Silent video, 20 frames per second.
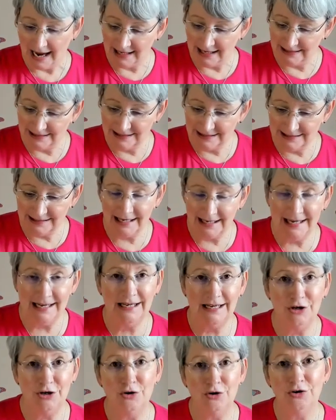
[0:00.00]
and
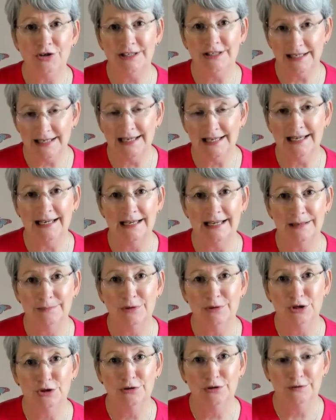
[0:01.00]
take your
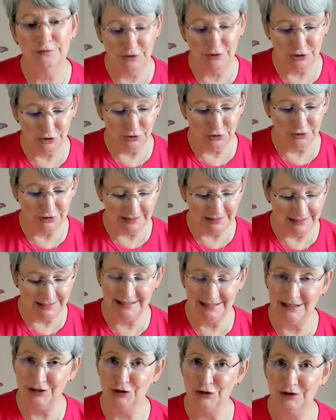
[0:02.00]
time over your
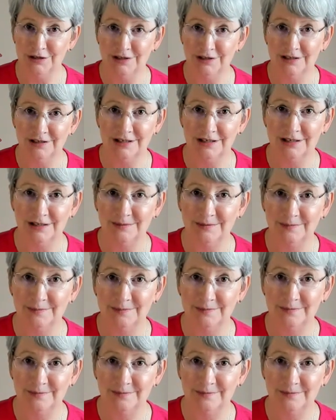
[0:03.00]
decisions.